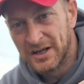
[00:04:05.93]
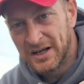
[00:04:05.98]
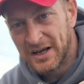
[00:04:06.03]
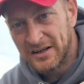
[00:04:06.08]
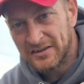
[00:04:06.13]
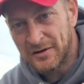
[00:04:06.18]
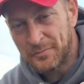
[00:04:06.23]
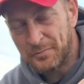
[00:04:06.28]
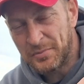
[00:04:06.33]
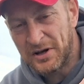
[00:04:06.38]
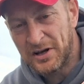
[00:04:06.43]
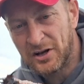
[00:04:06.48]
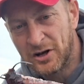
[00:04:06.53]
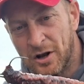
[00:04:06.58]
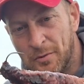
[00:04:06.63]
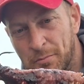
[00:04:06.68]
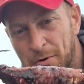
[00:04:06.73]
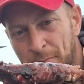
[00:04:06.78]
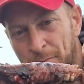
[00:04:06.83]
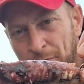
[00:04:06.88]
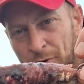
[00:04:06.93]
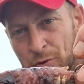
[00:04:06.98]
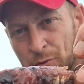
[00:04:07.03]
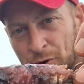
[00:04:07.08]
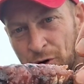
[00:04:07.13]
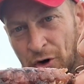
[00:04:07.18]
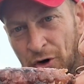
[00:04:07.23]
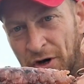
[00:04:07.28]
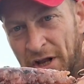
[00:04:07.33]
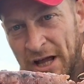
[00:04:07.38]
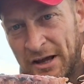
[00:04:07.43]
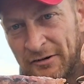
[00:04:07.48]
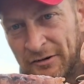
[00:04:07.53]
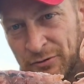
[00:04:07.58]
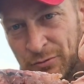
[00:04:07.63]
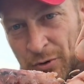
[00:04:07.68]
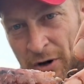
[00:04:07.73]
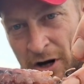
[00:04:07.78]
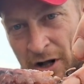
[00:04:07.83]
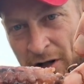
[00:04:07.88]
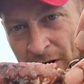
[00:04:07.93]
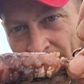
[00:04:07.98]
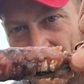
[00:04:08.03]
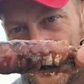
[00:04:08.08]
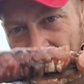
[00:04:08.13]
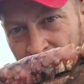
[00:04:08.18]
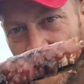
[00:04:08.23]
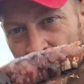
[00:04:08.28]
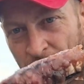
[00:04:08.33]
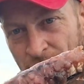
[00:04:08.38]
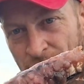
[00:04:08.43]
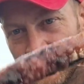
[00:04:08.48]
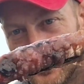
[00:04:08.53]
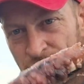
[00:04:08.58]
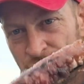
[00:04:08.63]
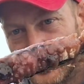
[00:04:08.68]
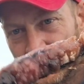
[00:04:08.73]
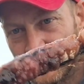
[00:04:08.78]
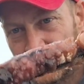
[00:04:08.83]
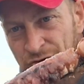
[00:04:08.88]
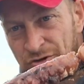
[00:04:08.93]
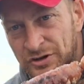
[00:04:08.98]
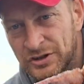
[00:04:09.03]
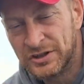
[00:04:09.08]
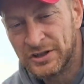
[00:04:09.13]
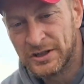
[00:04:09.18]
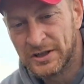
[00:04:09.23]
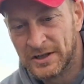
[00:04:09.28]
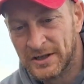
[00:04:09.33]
there's a big lump of bluey on there as well, nice and juicy.